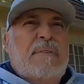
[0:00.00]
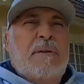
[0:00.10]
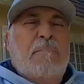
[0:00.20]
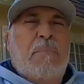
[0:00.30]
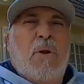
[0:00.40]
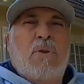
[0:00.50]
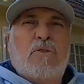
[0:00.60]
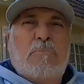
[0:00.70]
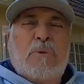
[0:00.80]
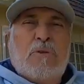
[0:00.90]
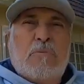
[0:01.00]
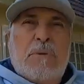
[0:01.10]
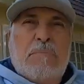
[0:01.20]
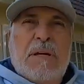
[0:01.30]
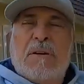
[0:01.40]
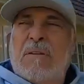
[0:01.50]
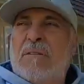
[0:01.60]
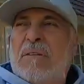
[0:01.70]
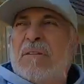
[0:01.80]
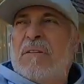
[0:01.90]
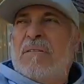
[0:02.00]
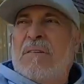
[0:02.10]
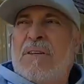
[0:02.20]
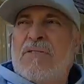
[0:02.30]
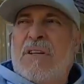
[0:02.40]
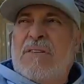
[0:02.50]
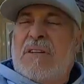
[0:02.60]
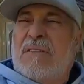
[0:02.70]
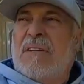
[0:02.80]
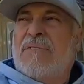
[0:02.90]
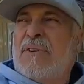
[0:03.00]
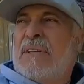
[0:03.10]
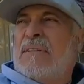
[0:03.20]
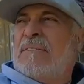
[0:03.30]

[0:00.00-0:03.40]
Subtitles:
The bowls are supposed to be bigger. The jets are different